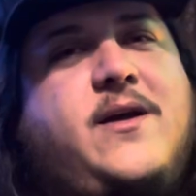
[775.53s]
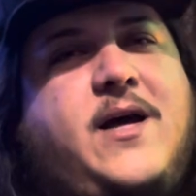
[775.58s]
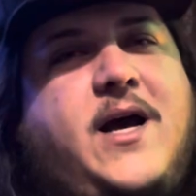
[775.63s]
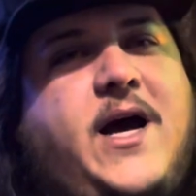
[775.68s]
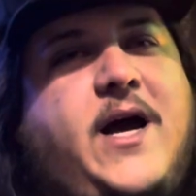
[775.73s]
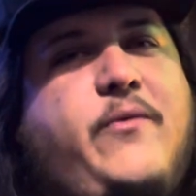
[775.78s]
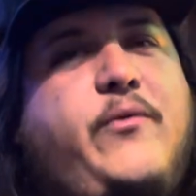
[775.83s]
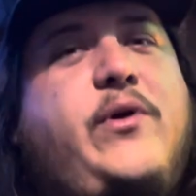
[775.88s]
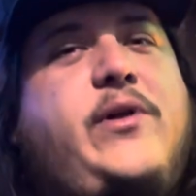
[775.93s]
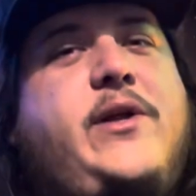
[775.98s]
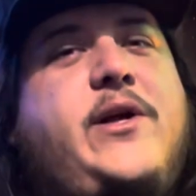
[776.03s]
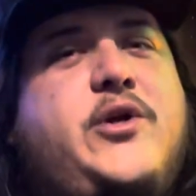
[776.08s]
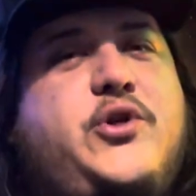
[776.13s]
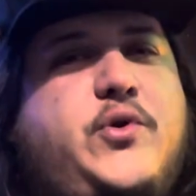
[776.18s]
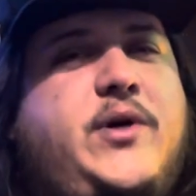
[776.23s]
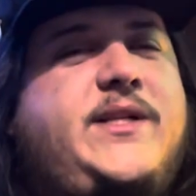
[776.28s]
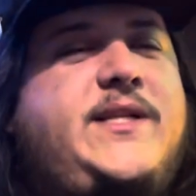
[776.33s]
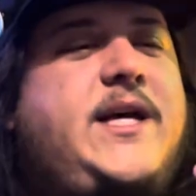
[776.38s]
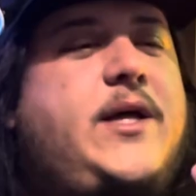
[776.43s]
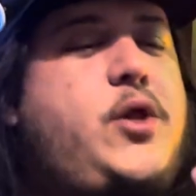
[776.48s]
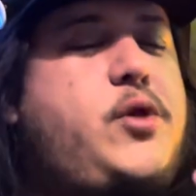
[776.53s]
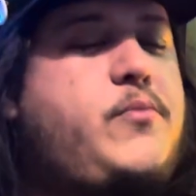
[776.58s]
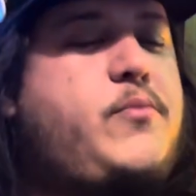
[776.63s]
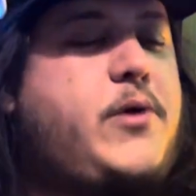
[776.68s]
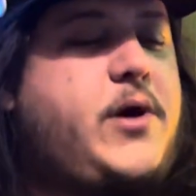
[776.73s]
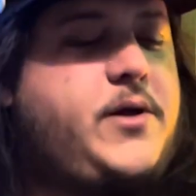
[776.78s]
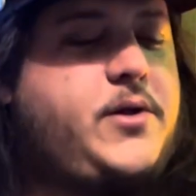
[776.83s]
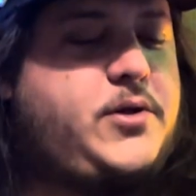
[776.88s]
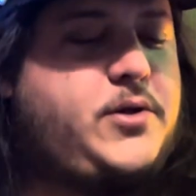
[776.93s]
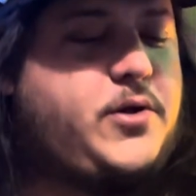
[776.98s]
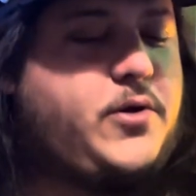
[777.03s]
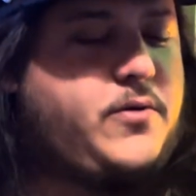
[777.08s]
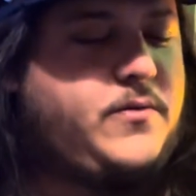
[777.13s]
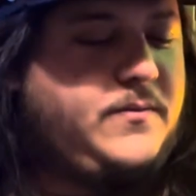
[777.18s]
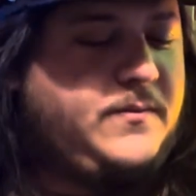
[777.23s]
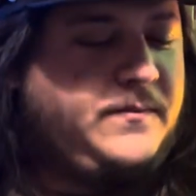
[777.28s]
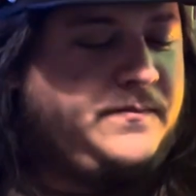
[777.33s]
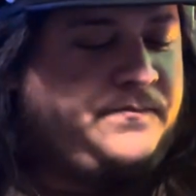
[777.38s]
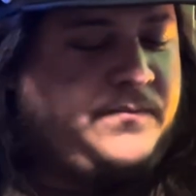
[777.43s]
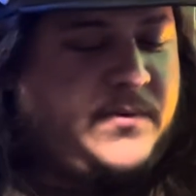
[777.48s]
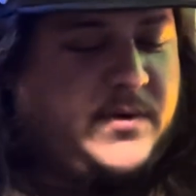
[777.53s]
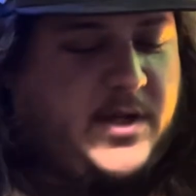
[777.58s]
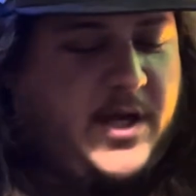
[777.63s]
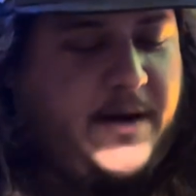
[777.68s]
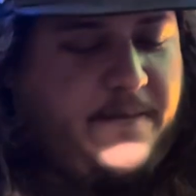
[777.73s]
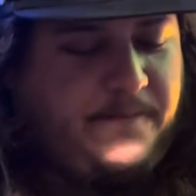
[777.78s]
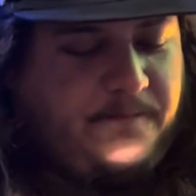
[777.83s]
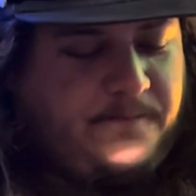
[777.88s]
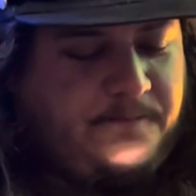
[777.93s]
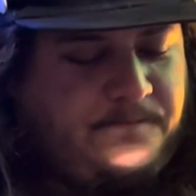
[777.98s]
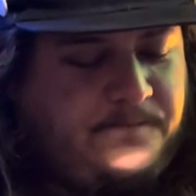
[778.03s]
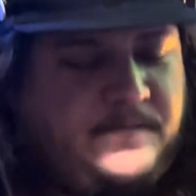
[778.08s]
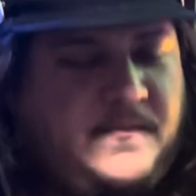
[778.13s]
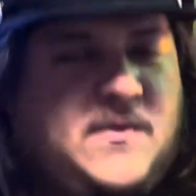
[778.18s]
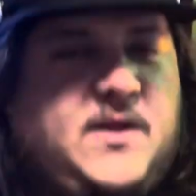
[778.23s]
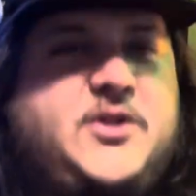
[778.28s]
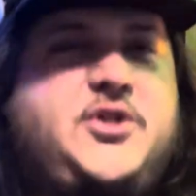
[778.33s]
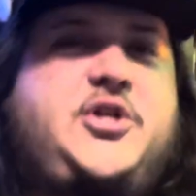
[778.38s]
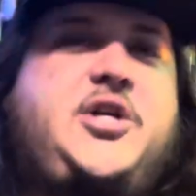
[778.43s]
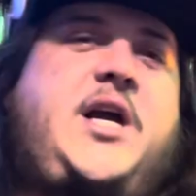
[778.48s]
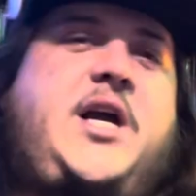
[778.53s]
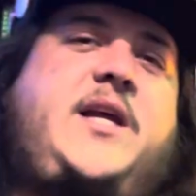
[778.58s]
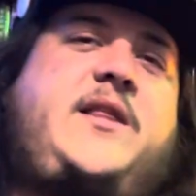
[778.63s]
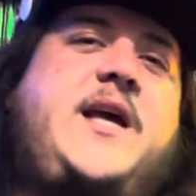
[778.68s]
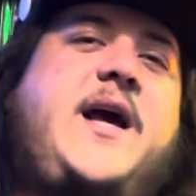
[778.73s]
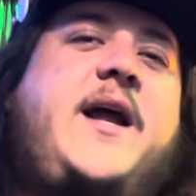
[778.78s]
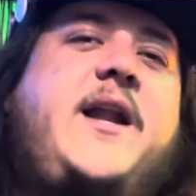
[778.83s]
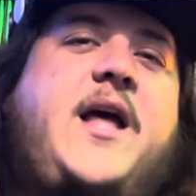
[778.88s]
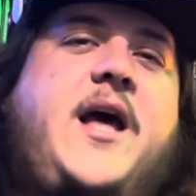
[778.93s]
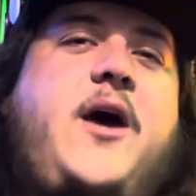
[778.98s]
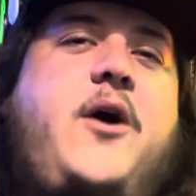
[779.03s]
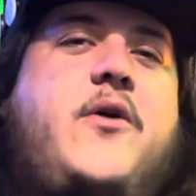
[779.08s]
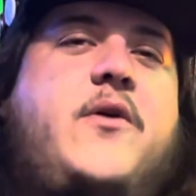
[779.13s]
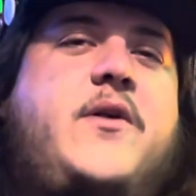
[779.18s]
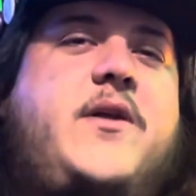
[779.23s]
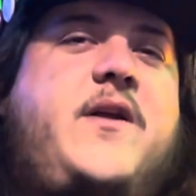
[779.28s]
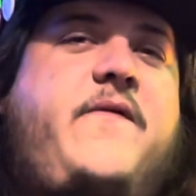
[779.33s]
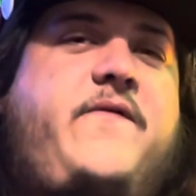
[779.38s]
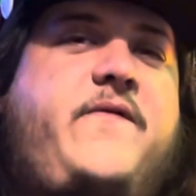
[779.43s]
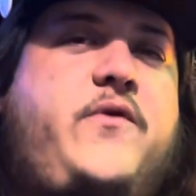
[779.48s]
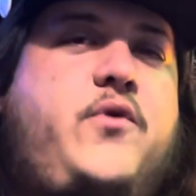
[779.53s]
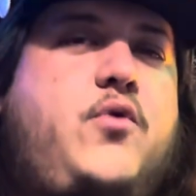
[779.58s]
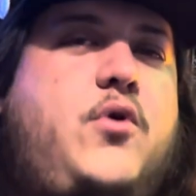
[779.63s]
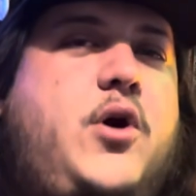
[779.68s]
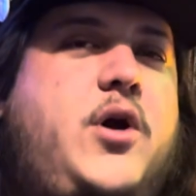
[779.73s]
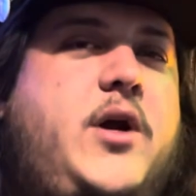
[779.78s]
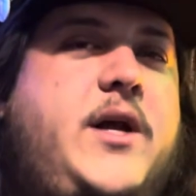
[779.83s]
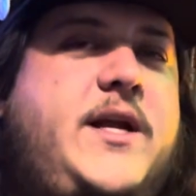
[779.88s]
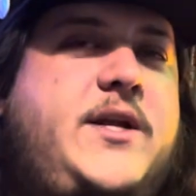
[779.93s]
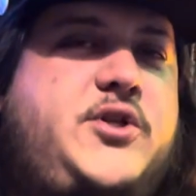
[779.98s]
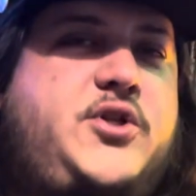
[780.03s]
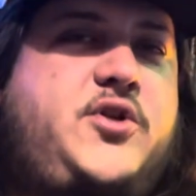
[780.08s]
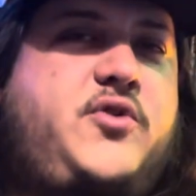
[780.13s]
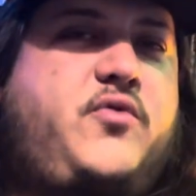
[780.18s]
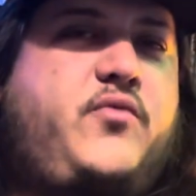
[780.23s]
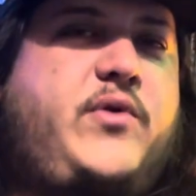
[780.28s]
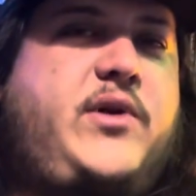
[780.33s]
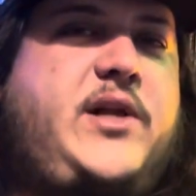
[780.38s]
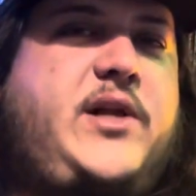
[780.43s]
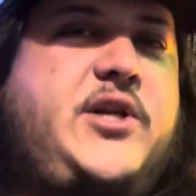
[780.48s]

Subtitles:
I really enjoyed Death Spa. So, yeah, check that out if you are into really